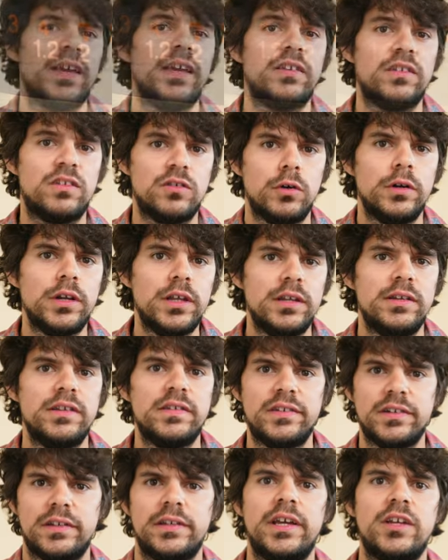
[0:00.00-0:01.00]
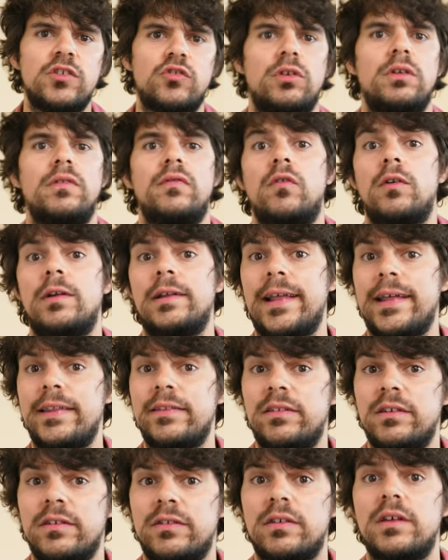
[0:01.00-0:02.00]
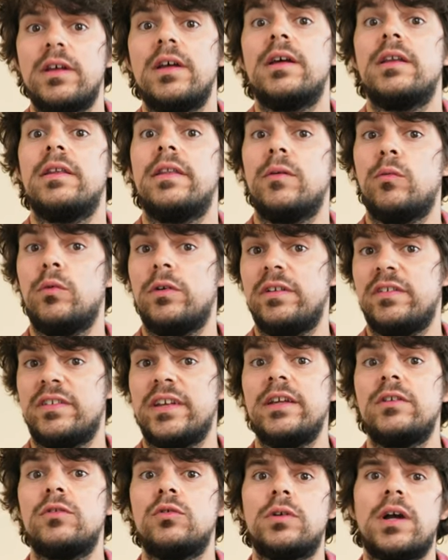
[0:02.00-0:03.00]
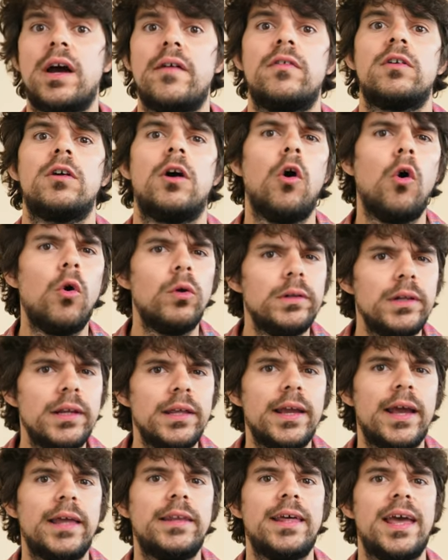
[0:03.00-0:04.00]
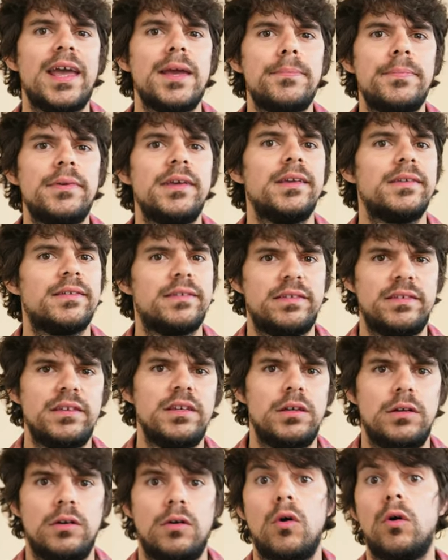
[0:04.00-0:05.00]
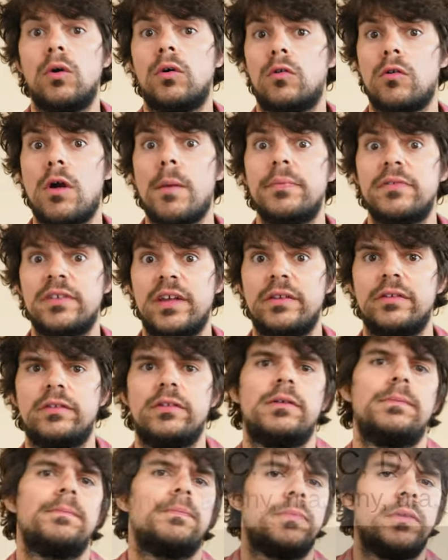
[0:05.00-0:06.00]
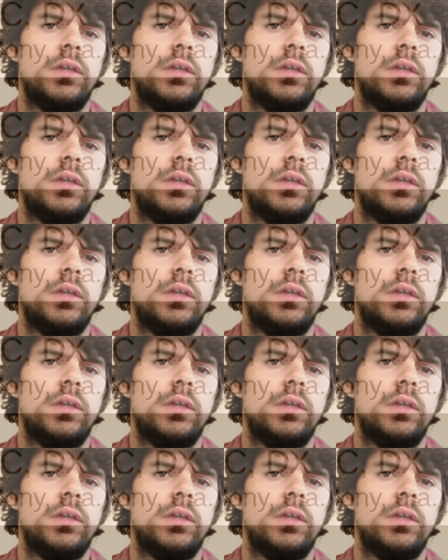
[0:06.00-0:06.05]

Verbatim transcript: a Sony designation for lenses that were designed to cover only an APS-C or crop sensor